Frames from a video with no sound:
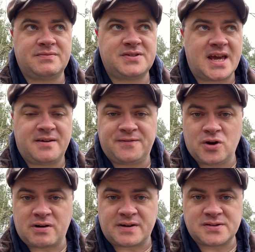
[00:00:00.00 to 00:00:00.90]
taking
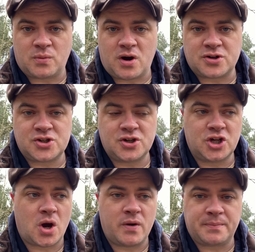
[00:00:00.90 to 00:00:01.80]
photographs of the watch,
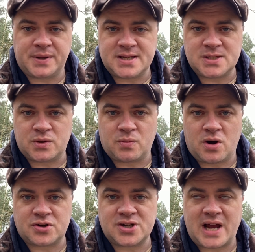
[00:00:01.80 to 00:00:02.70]
going places with the
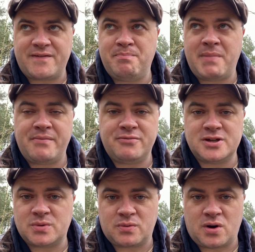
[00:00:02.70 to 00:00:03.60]
watch, having
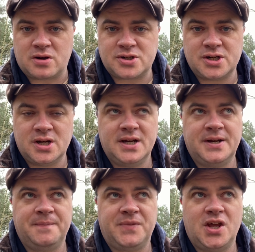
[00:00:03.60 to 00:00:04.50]
memories with the watch.
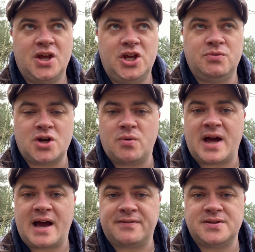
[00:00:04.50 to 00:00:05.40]
You don't
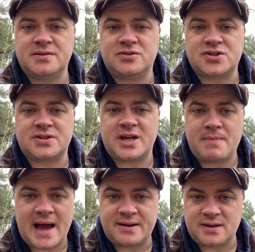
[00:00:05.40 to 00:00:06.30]
have to just keep
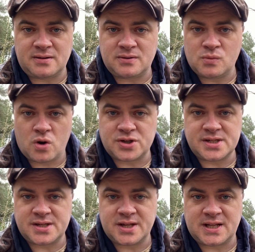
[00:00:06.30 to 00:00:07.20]
adding
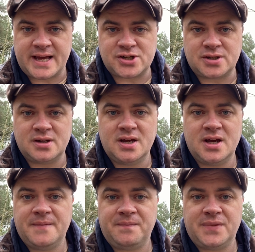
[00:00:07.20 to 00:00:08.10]
watches to the collection.
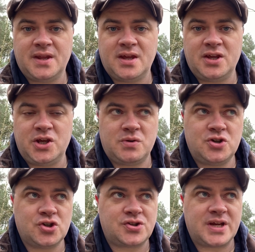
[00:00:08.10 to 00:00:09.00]
You can
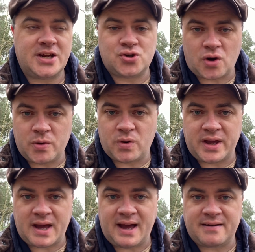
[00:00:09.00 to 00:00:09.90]
just enjoy what
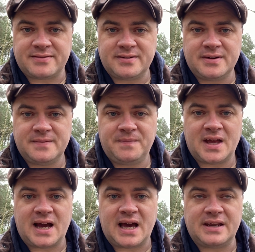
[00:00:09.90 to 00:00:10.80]
you have.
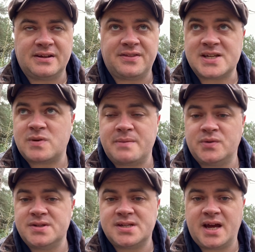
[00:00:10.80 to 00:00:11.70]
And that's what I'm
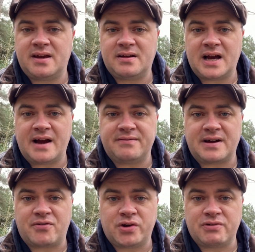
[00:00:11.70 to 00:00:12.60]
doing today.
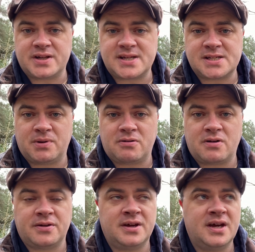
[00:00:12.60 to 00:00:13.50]
I've got a Rolex Explorer
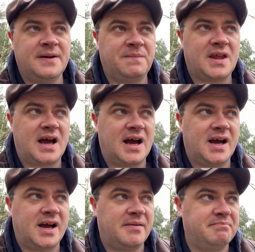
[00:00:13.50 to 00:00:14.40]
on,
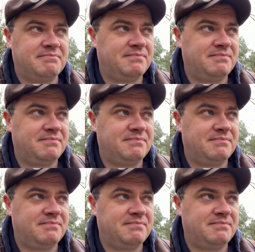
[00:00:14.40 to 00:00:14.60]
and